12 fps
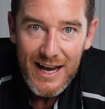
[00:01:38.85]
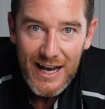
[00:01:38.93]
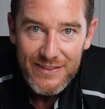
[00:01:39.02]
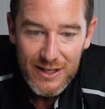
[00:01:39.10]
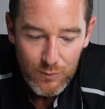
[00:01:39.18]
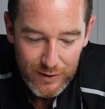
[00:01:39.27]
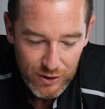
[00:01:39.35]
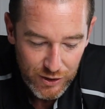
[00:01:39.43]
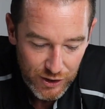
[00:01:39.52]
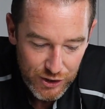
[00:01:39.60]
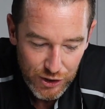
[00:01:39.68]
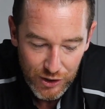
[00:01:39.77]
and then we are
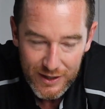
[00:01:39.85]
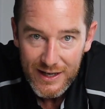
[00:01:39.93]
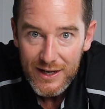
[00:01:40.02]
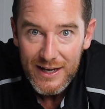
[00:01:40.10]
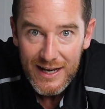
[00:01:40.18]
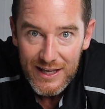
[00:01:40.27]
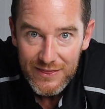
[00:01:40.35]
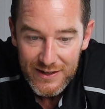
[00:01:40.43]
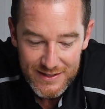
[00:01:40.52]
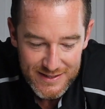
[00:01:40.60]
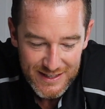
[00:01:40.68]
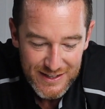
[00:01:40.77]
going to cook in
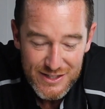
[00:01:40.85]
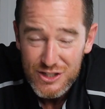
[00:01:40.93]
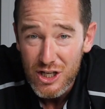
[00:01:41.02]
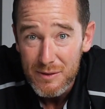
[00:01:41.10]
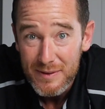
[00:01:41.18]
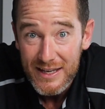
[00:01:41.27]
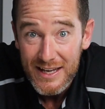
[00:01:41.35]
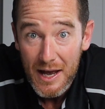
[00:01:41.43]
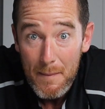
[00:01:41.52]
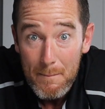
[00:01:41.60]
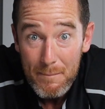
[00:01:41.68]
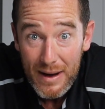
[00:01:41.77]
this. This is going to be
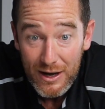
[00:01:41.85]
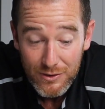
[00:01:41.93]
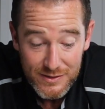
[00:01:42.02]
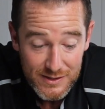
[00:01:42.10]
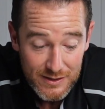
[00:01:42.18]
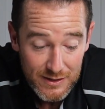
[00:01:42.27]
about